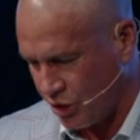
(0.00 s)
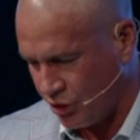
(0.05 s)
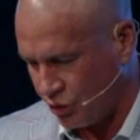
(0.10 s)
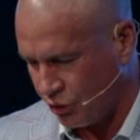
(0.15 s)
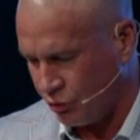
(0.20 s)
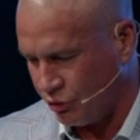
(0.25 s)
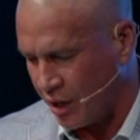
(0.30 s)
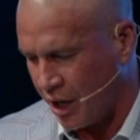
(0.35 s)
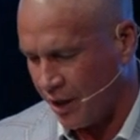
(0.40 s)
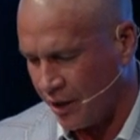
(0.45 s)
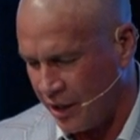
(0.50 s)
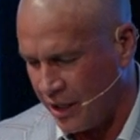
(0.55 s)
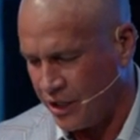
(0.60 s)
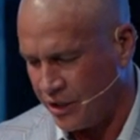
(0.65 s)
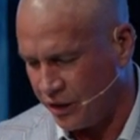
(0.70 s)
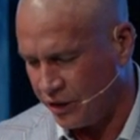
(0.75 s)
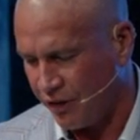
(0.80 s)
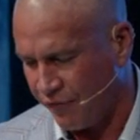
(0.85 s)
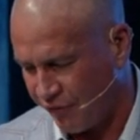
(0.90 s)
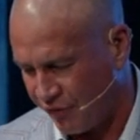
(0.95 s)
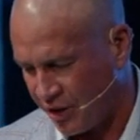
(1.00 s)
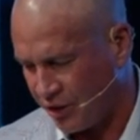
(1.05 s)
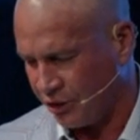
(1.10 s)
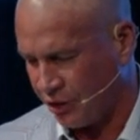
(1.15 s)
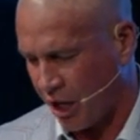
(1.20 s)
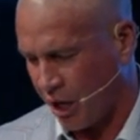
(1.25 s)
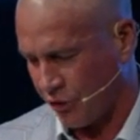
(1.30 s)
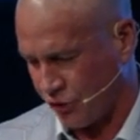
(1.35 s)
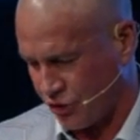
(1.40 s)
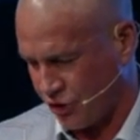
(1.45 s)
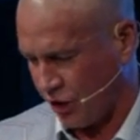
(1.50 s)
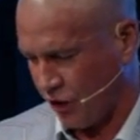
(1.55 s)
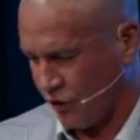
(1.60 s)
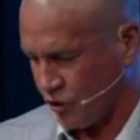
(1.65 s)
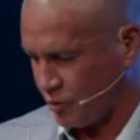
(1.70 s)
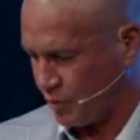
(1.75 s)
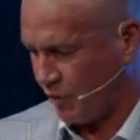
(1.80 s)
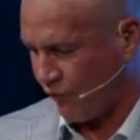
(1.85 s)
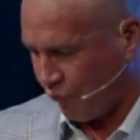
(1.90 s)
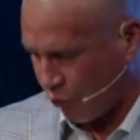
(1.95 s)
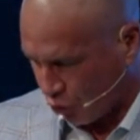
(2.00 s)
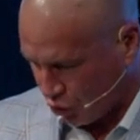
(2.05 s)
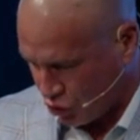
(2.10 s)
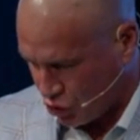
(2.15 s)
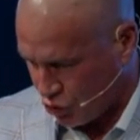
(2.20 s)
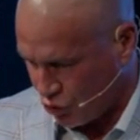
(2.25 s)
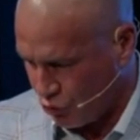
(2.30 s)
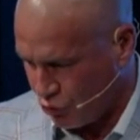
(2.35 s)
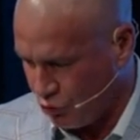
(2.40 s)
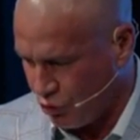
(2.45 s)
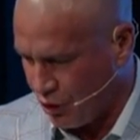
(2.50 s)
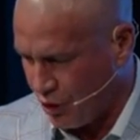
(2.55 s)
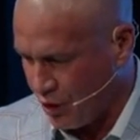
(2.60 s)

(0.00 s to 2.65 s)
do not need to defend ourselves before you.